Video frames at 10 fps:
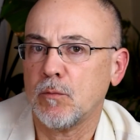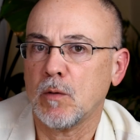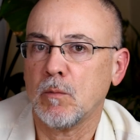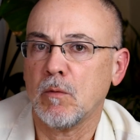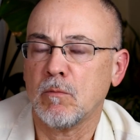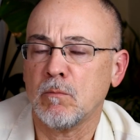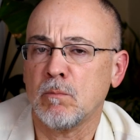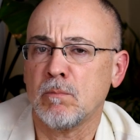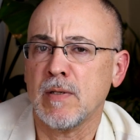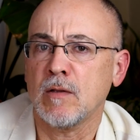We'll
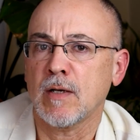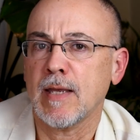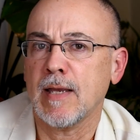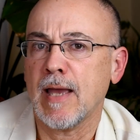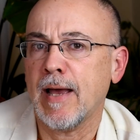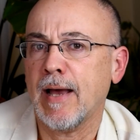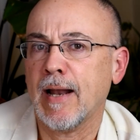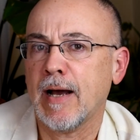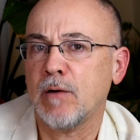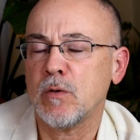be looking at
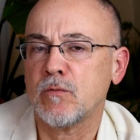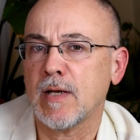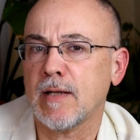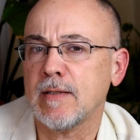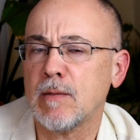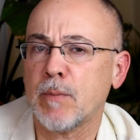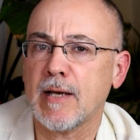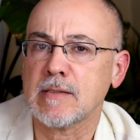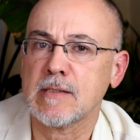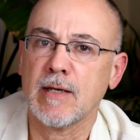how we've done the
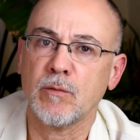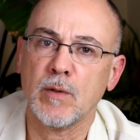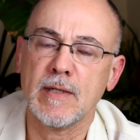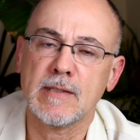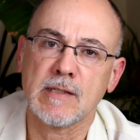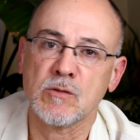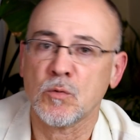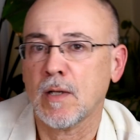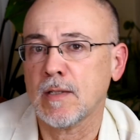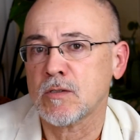past 10 weeks, as
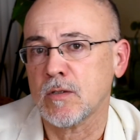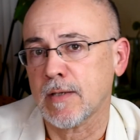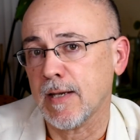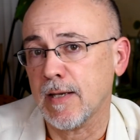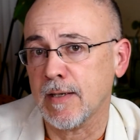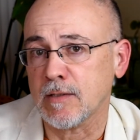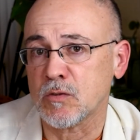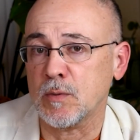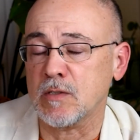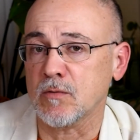well as looking at next
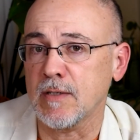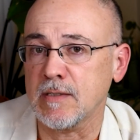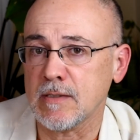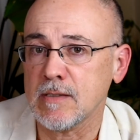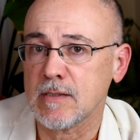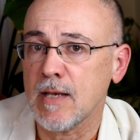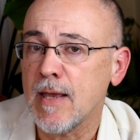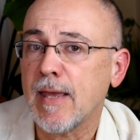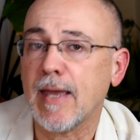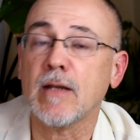week's races.
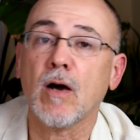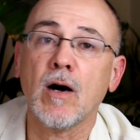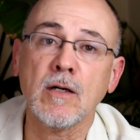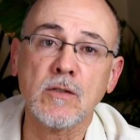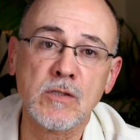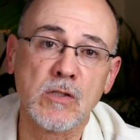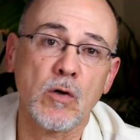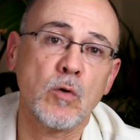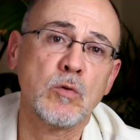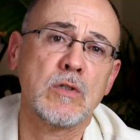And
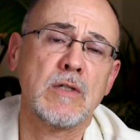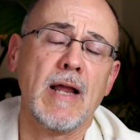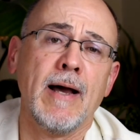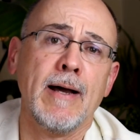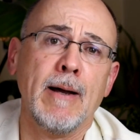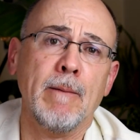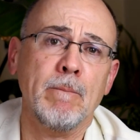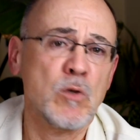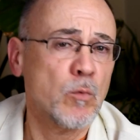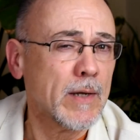also,
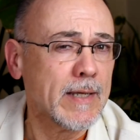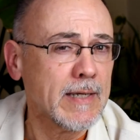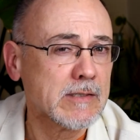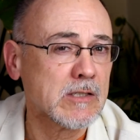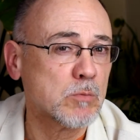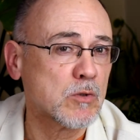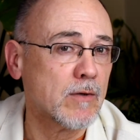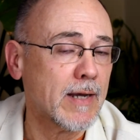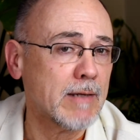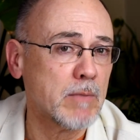you want to hit
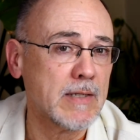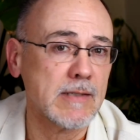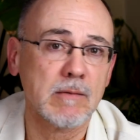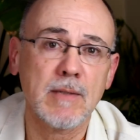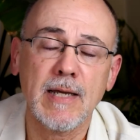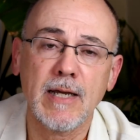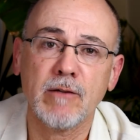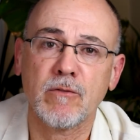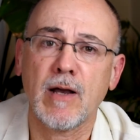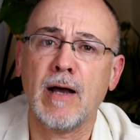subscribe, because I'm going to
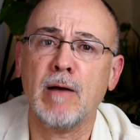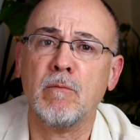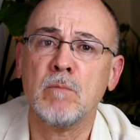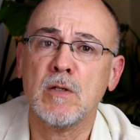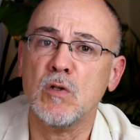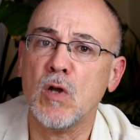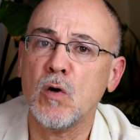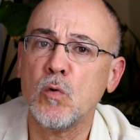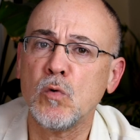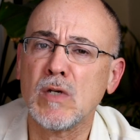have
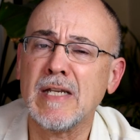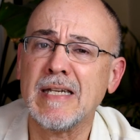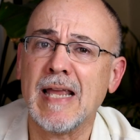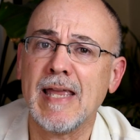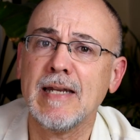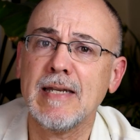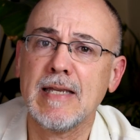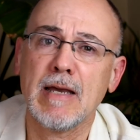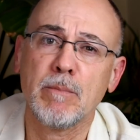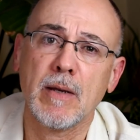noted
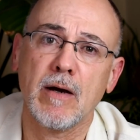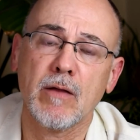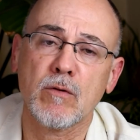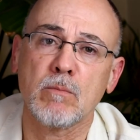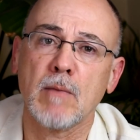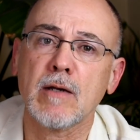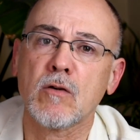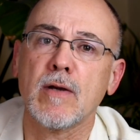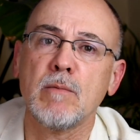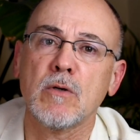handicapping author Mark
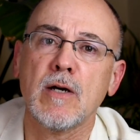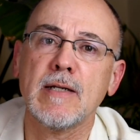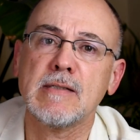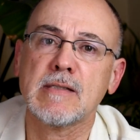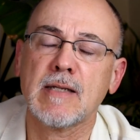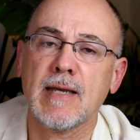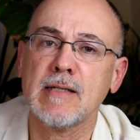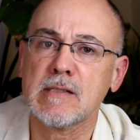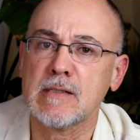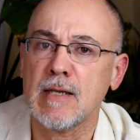Kramer on as a
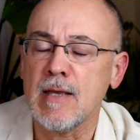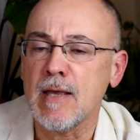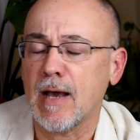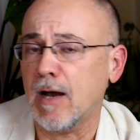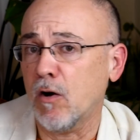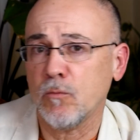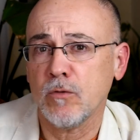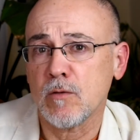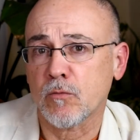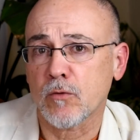guest,
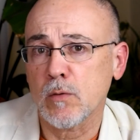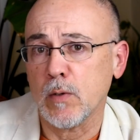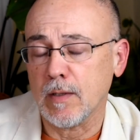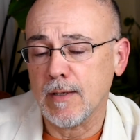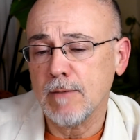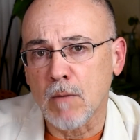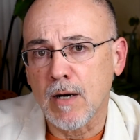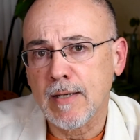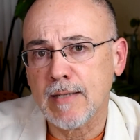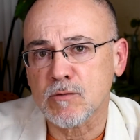hopefully frequently.
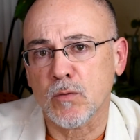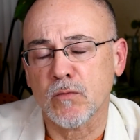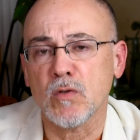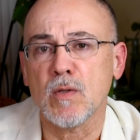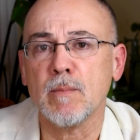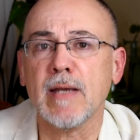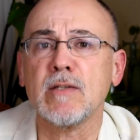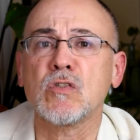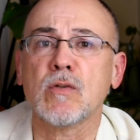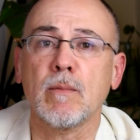Mark has reviewed the
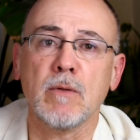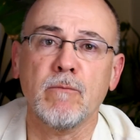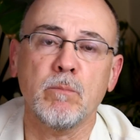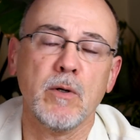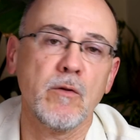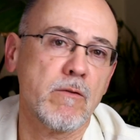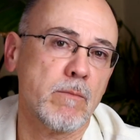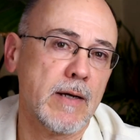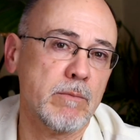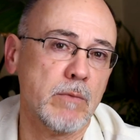manuscript of both of
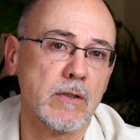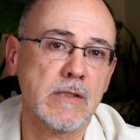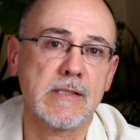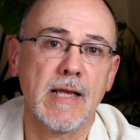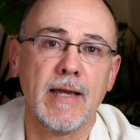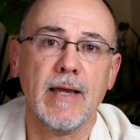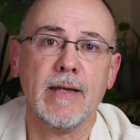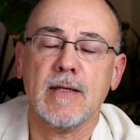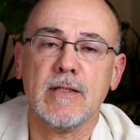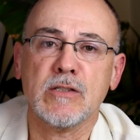my books and
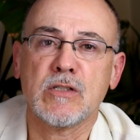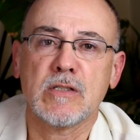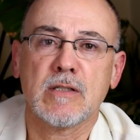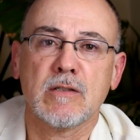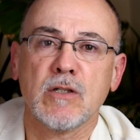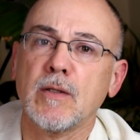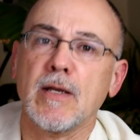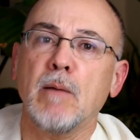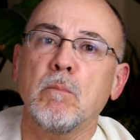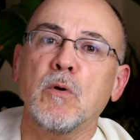is totally
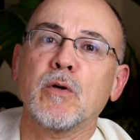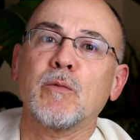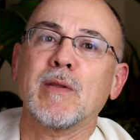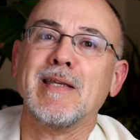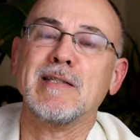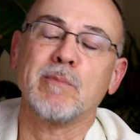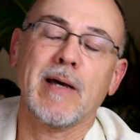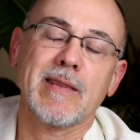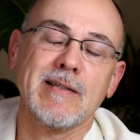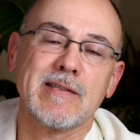on board with these
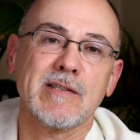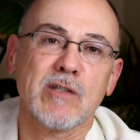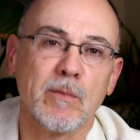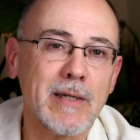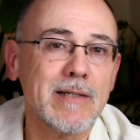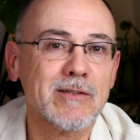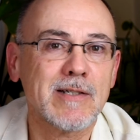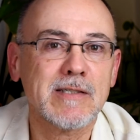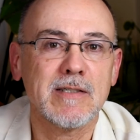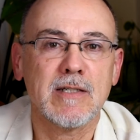methods, and so it'll be
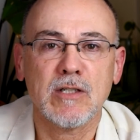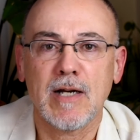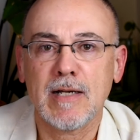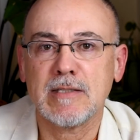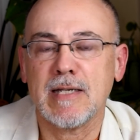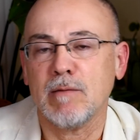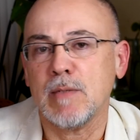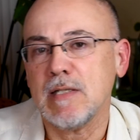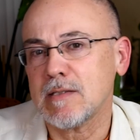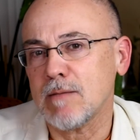interesting to talk to him.
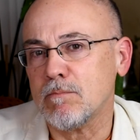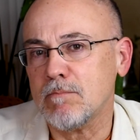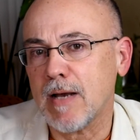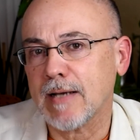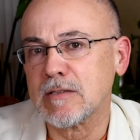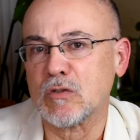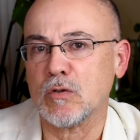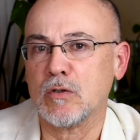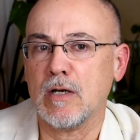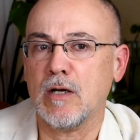He's the
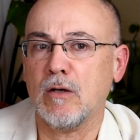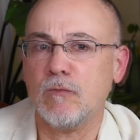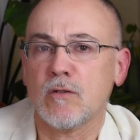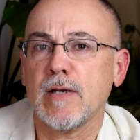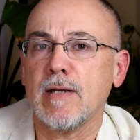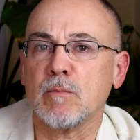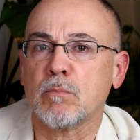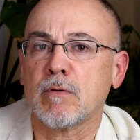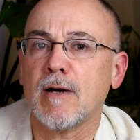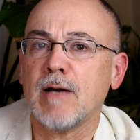master of creating
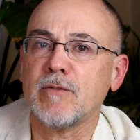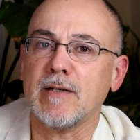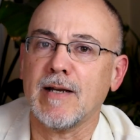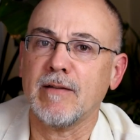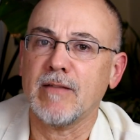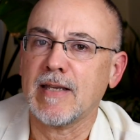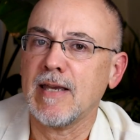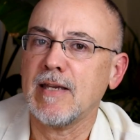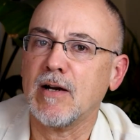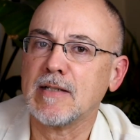profit out of the
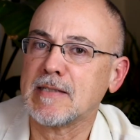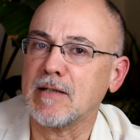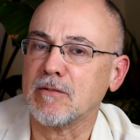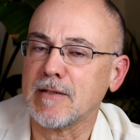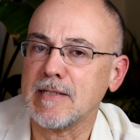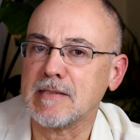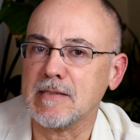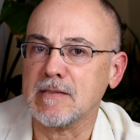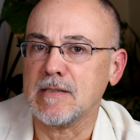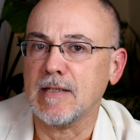chaos at
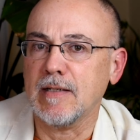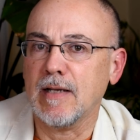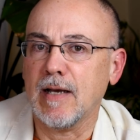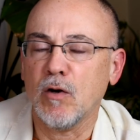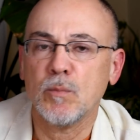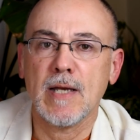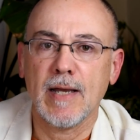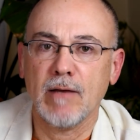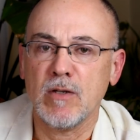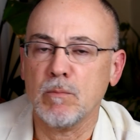races, and I hope to
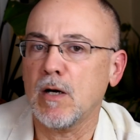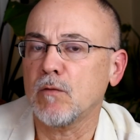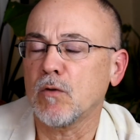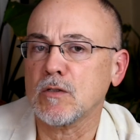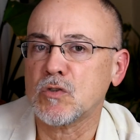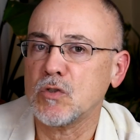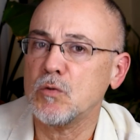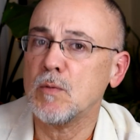have him on real soon.